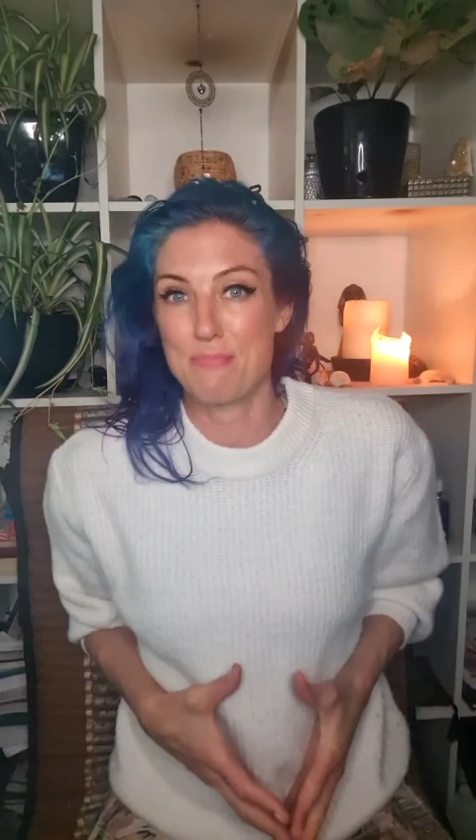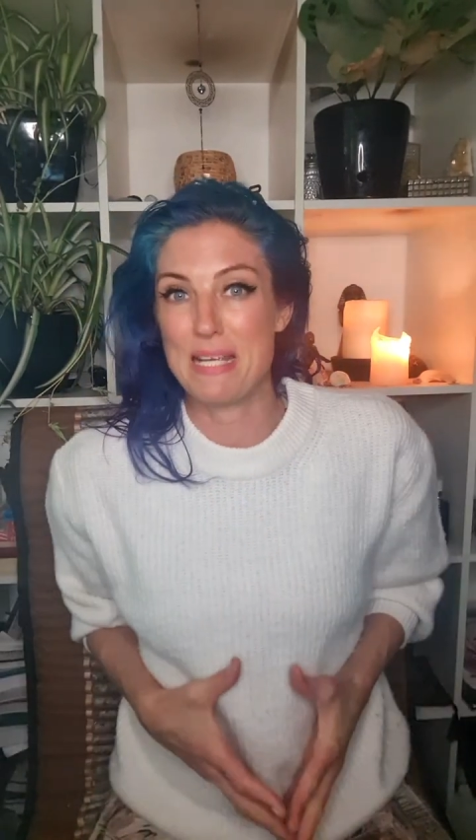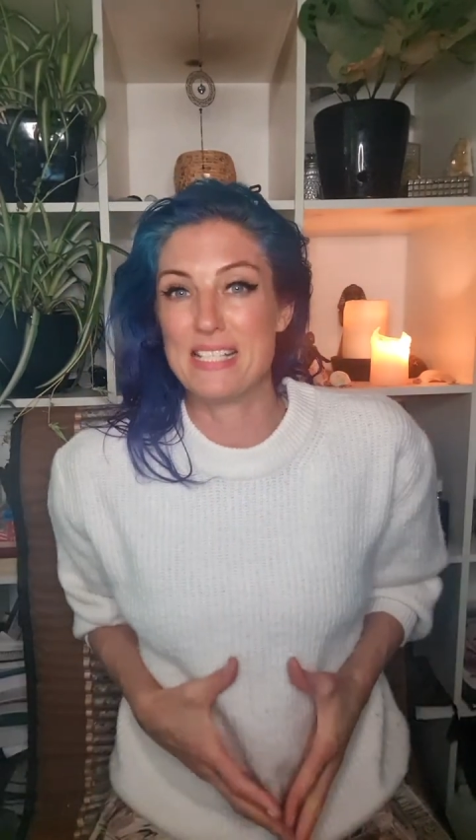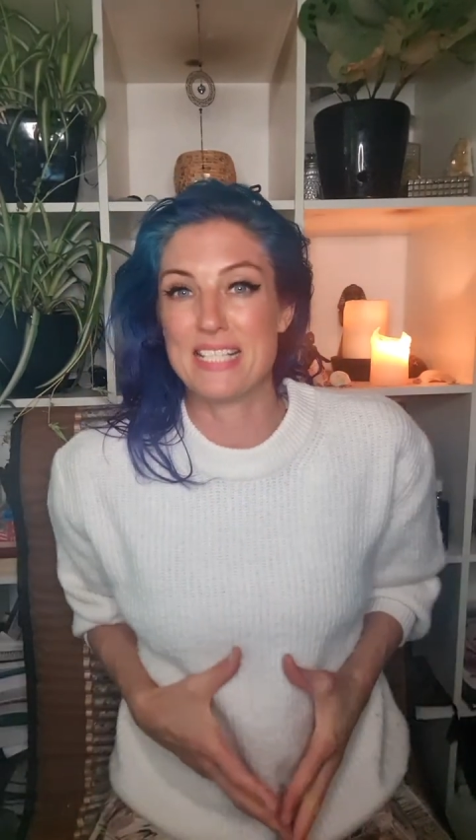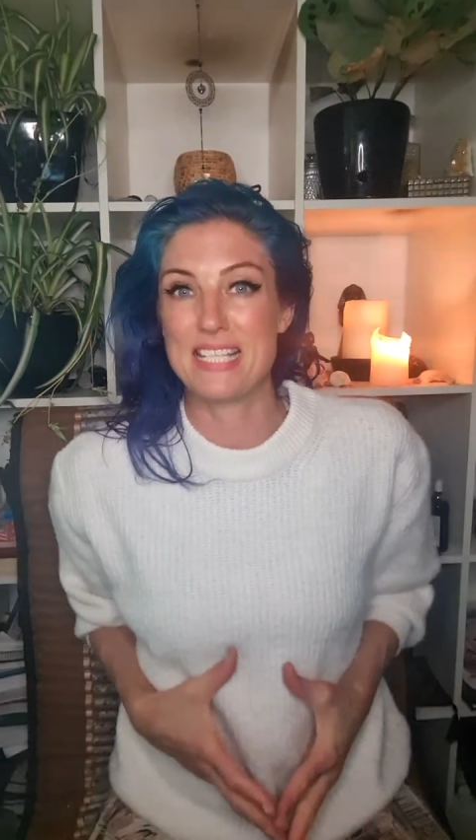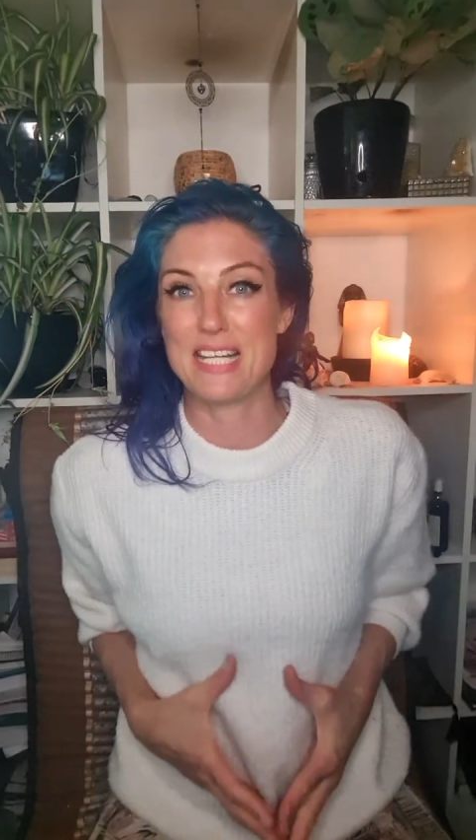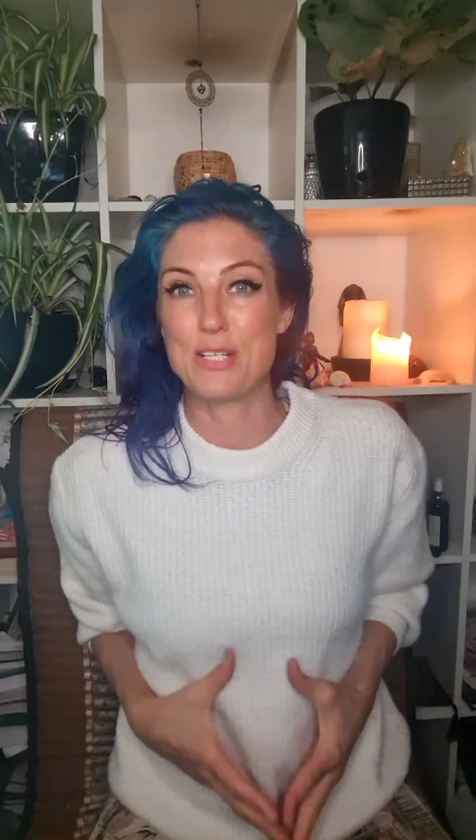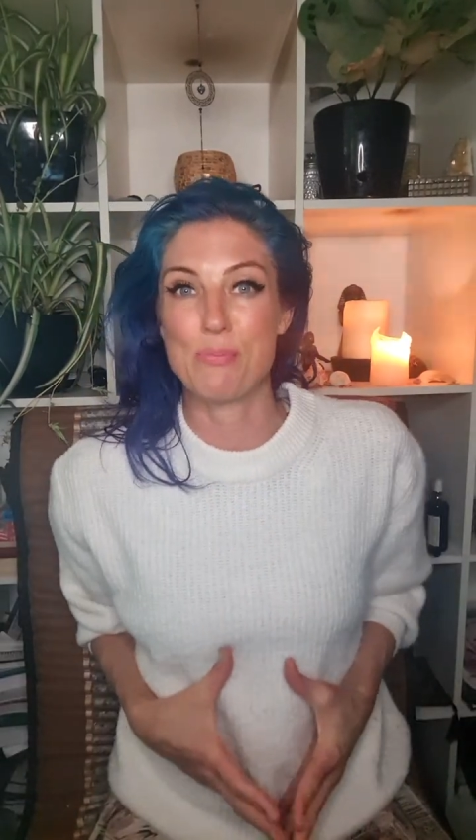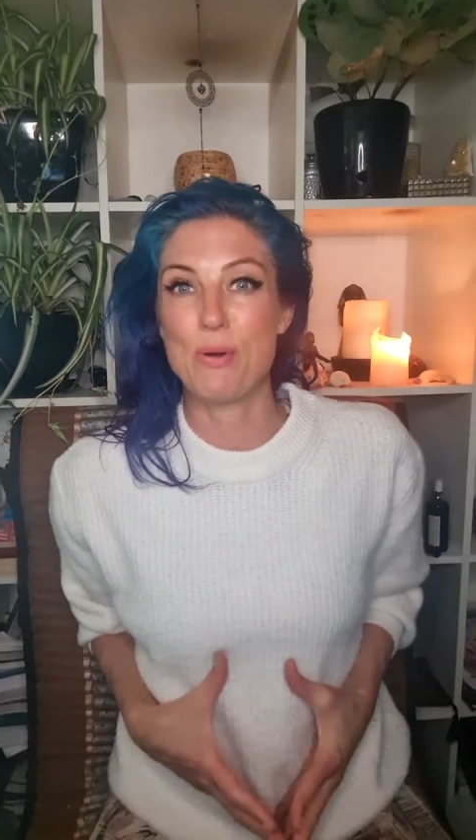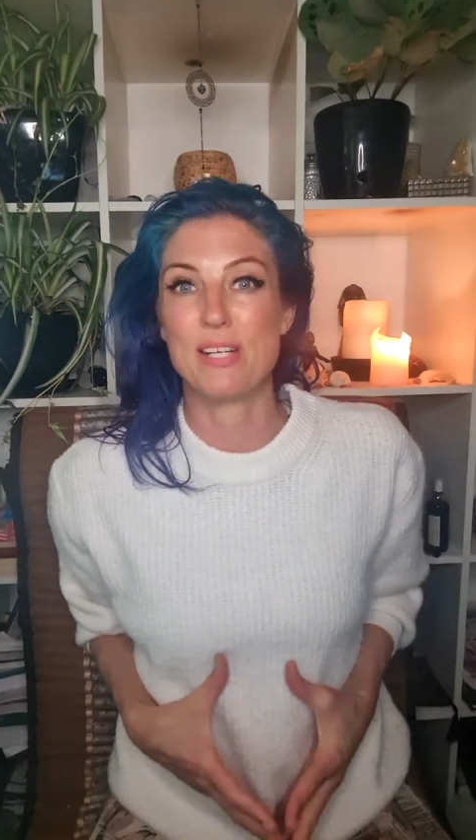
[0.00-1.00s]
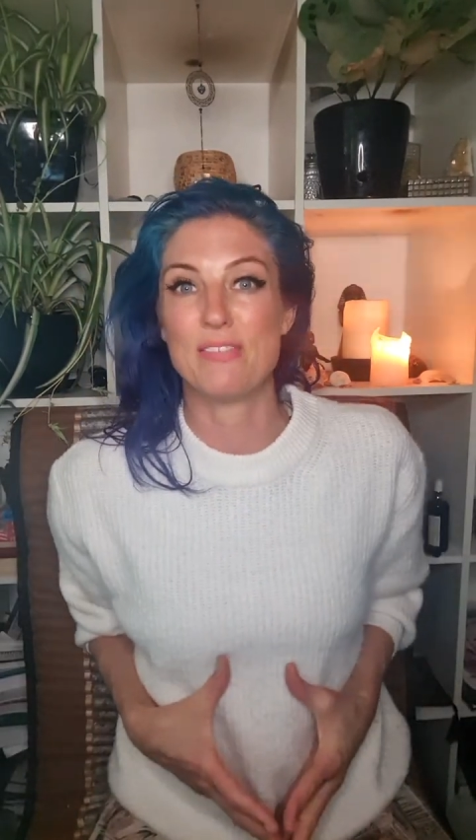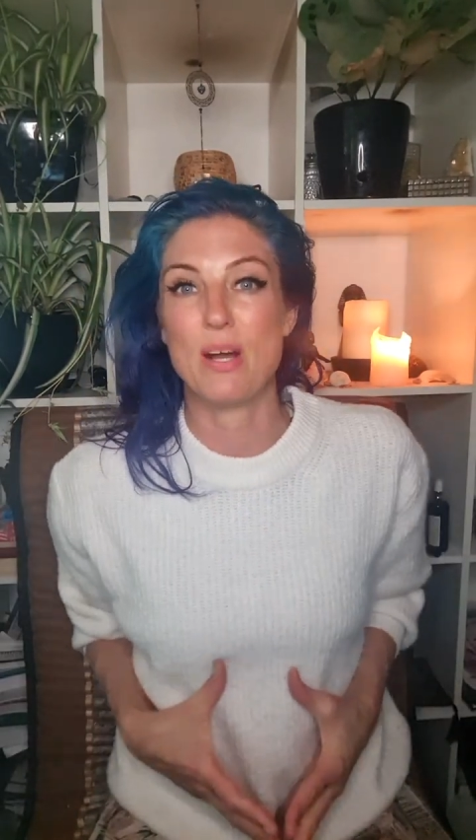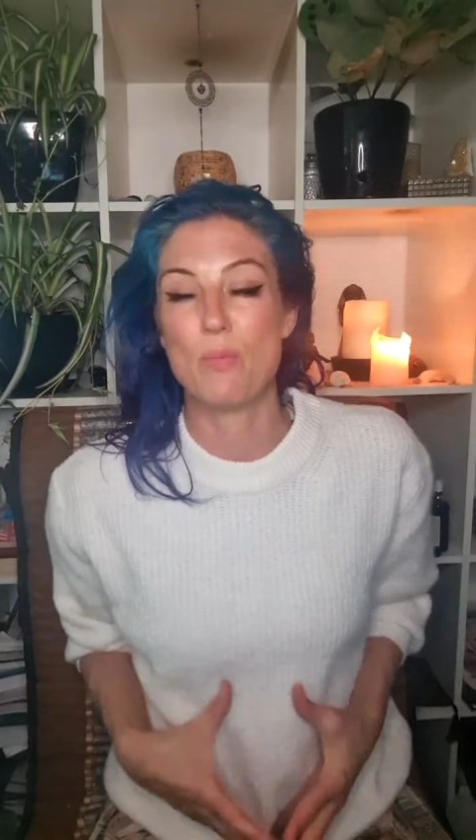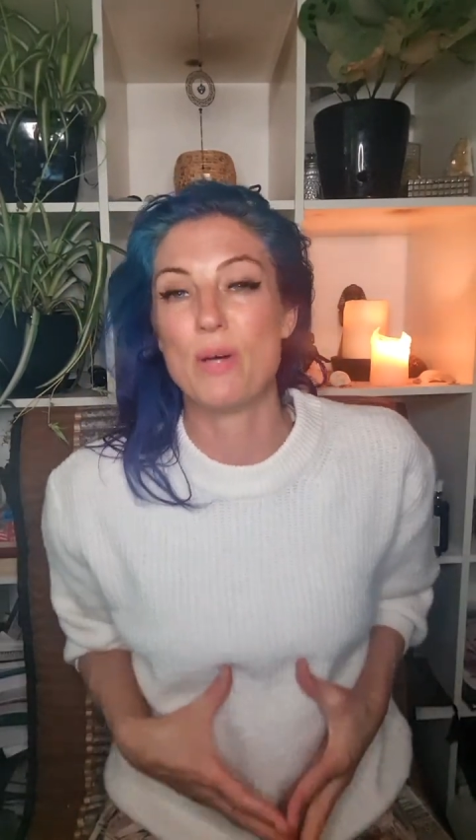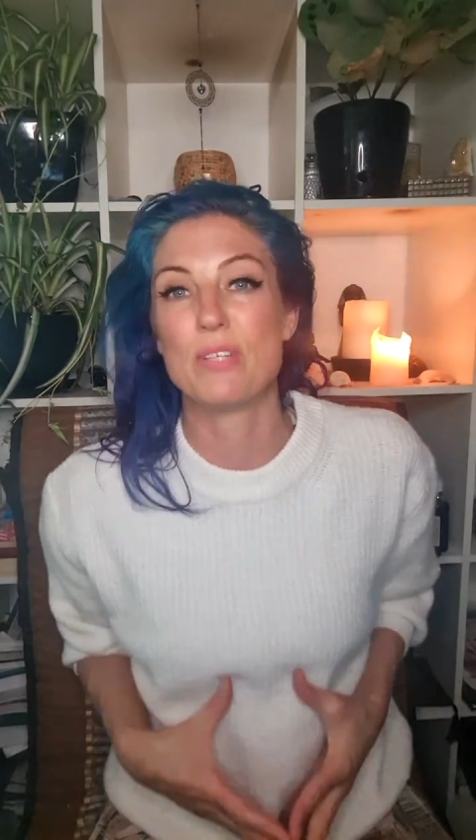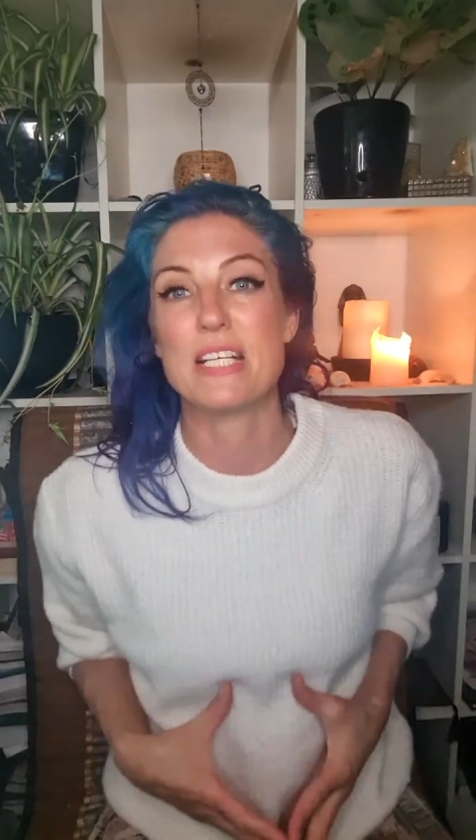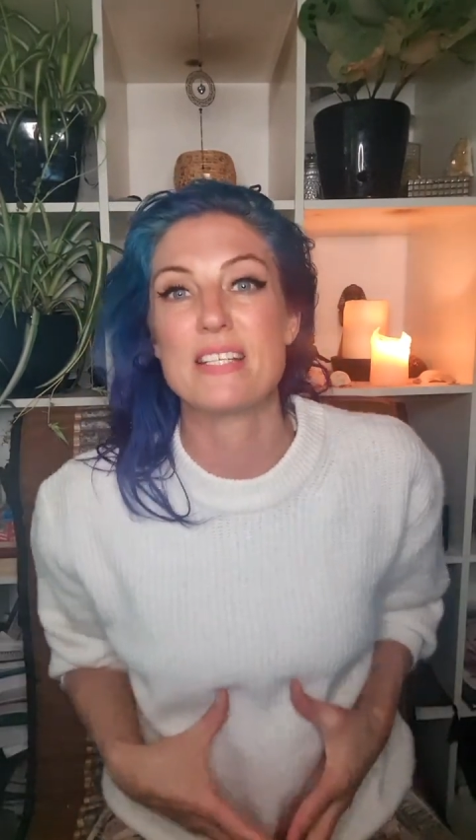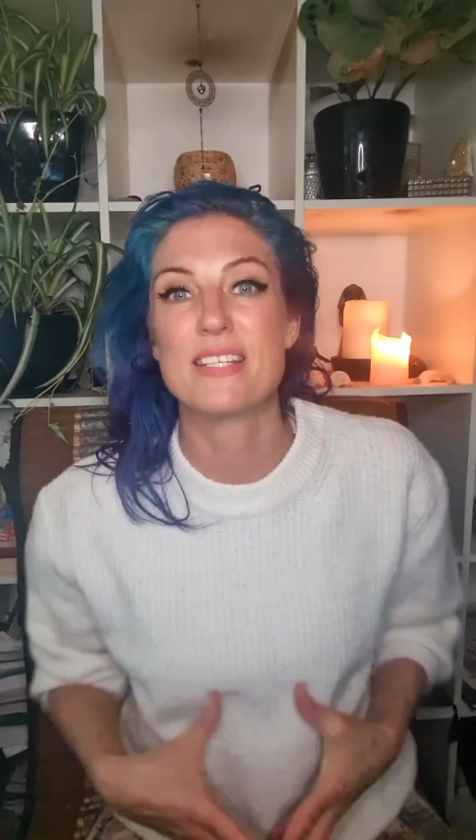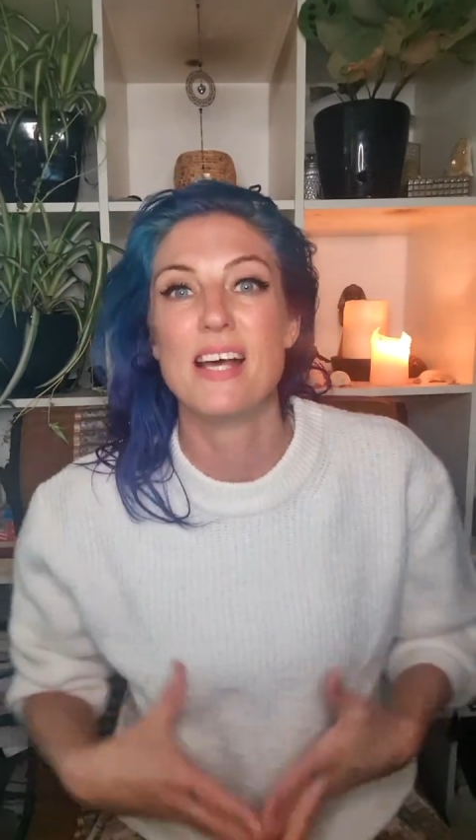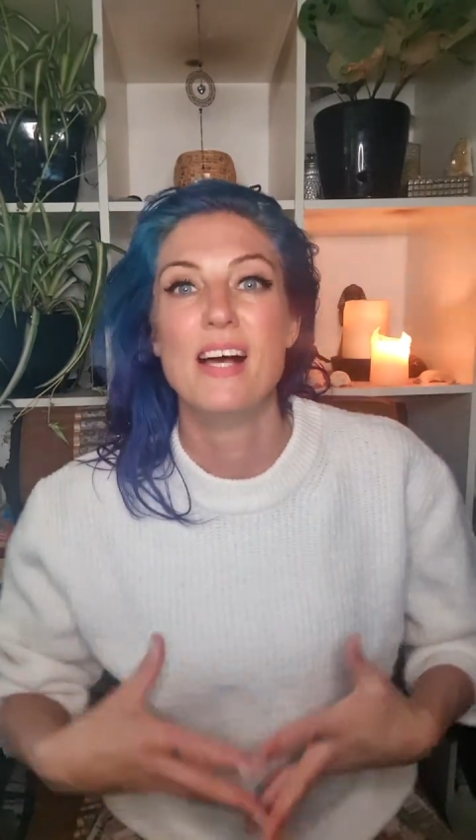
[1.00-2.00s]
being the center point of our
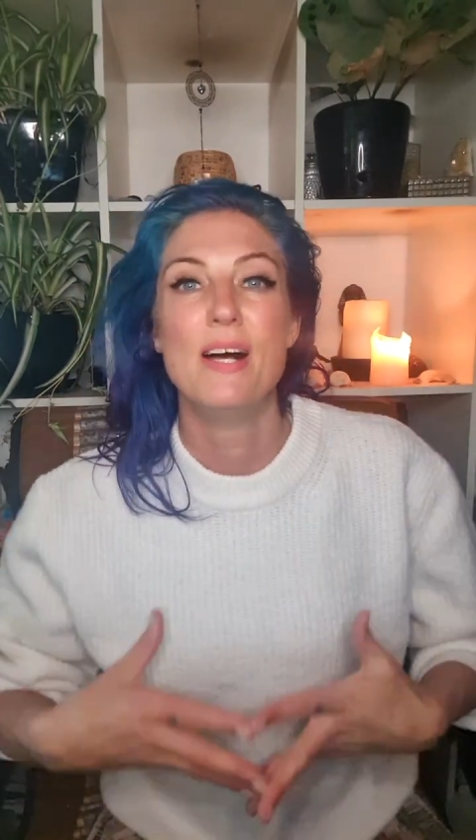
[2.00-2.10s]
wellness,